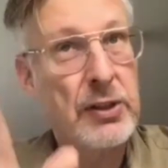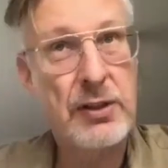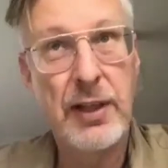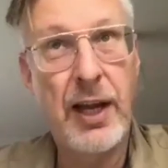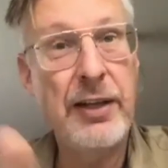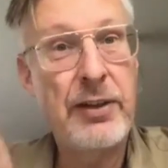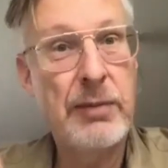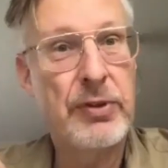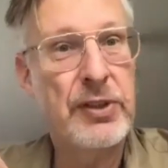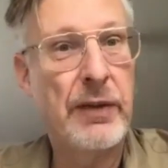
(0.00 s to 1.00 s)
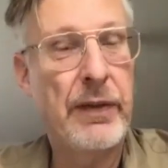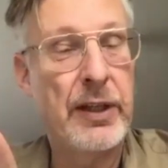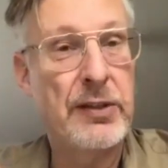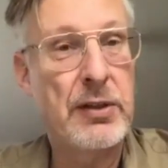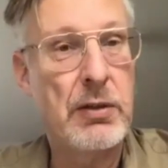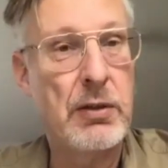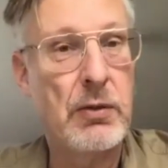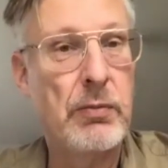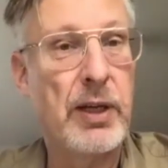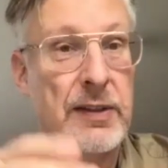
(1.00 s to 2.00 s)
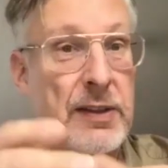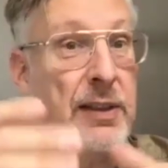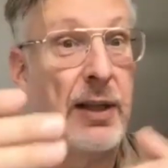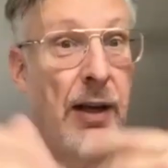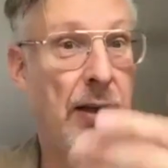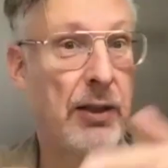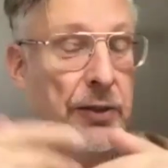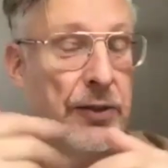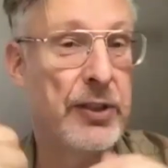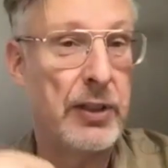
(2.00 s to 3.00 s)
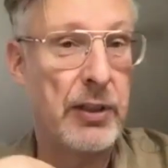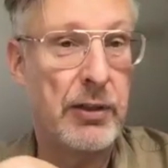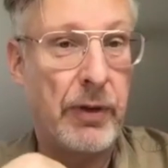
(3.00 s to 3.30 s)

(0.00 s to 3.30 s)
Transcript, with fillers: 90% that is true but it's still considered a,